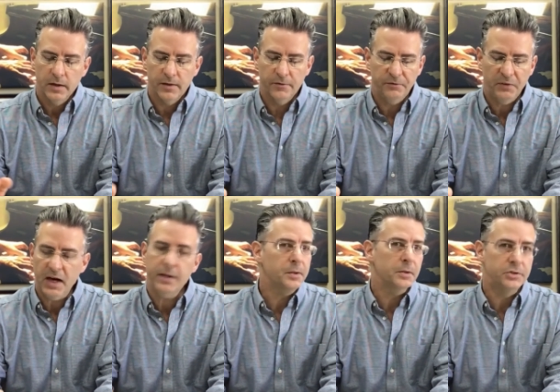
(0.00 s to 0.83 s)
the
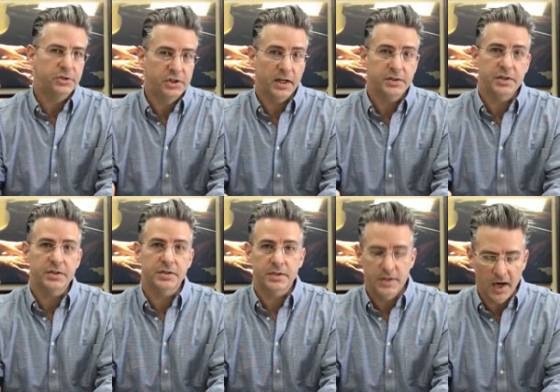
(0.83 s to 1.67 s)
Father
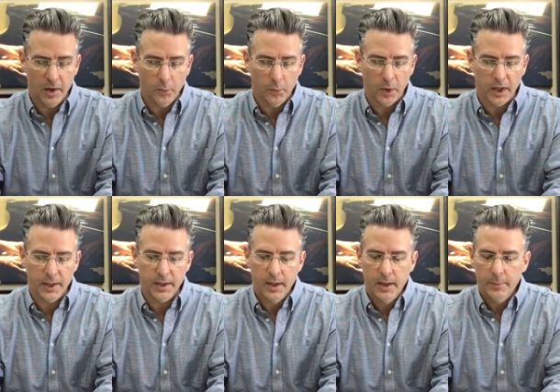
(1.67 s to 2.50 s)
judges no one,